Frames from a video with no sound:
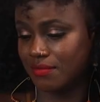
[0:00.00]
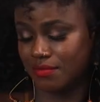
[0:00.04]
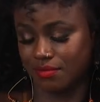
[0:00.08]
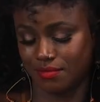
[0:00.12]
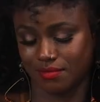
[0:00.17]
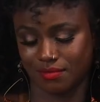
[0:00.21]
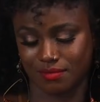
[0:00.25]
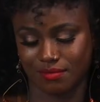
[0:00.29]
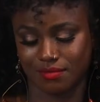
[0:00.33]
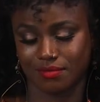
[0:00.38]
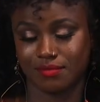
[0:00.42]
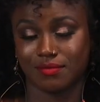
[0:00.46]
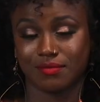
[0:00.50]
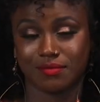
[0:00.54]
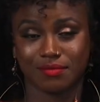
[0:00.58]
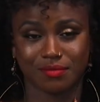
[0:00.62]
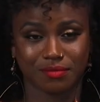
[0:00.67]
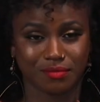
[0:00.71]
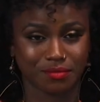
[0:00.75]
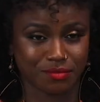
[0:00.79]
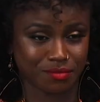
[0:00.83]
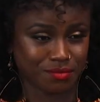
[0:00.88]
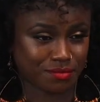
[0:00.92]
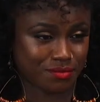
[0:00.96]

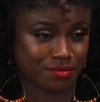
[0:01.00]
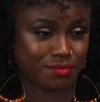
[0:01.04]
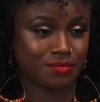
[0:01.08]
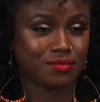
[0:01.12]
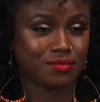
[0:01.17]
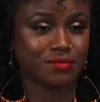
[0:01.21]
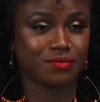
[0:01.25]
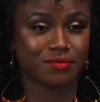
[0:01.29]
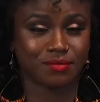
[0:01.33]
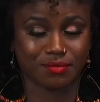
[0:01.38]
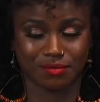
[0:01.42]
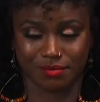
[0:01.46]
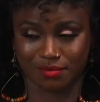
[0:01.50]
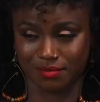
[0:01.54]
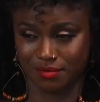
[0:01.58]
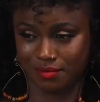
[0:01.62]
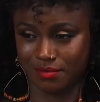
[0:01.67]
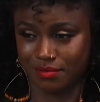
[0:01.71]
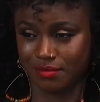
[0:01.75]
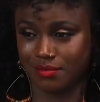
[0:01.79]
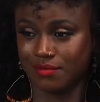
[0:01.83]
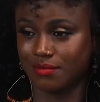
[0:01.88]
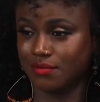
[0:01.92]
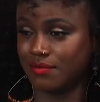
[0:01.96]

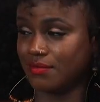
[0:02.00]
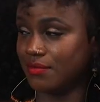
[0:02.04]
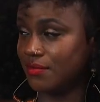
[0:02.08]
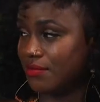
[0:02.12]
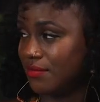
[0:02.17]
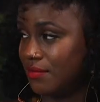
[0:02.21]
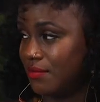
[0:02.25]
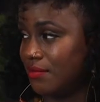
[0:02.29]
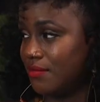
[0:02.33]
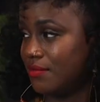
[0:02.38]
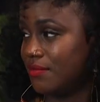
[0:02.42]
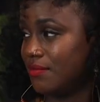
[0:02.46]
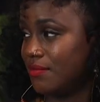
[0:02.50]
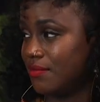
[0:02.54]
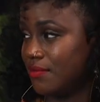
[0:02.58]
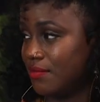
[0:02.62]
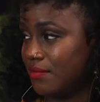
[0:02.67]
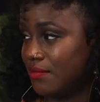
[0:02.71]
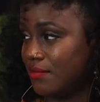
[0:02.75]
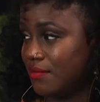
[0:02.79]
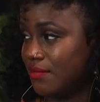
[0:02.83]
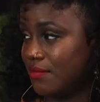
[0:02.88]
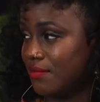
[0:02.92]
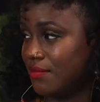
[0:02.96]

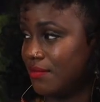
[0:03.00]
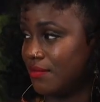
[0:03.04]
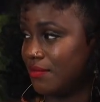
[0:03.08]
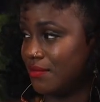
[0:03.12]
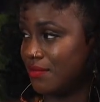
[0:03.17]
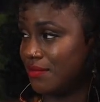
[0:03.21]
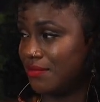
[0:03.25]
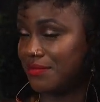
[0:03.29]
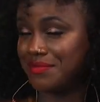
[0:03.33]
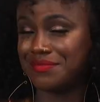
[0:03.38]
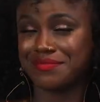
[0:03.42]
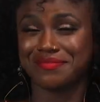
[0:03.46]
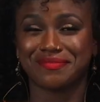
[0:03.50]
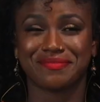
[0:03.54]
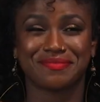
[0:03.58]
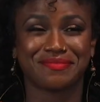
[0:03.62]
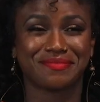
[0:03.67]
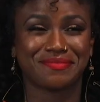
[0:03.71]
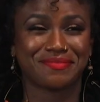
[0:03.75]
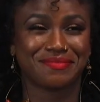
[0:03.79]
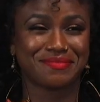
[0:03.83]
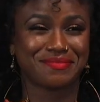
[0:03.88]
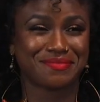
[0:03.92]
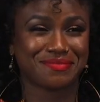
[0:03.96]

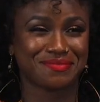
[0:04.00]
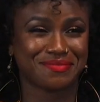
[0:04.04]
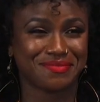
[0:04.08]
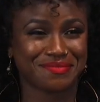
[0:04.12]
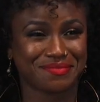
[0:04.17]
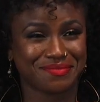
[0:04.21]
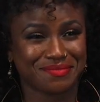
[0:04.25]
This person isn't speaking.